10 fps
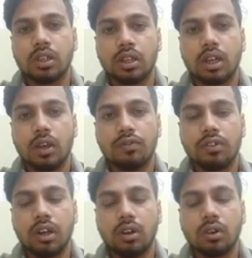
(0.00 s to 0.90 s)
name
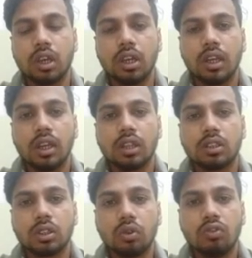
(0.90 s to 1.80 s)
field. Okay,
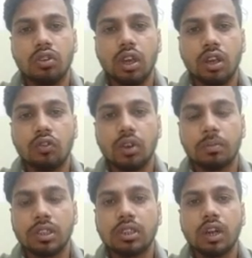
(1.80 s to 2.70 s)
so we
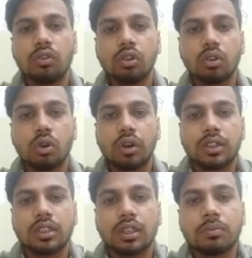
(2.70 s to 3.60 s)
must have to throw
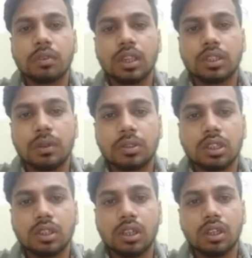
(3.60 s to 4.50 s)
in some
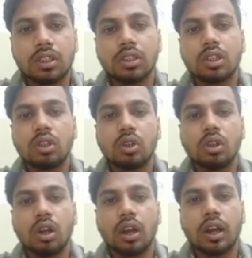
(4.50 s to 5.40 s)
exception error,
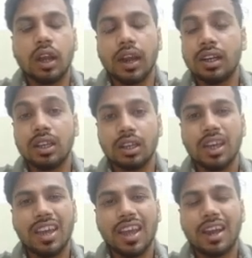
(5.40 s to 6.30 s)
and
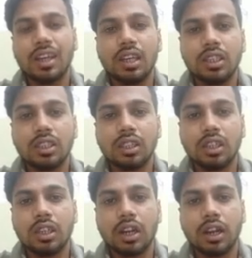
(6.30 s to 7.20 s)

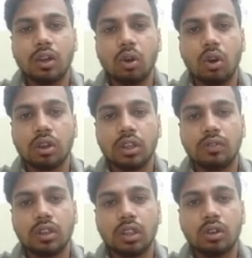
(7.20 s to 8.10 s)
he tried to log
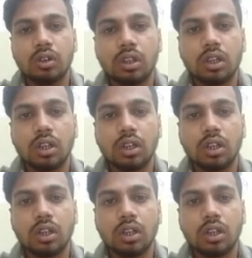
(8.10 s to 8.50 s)
in without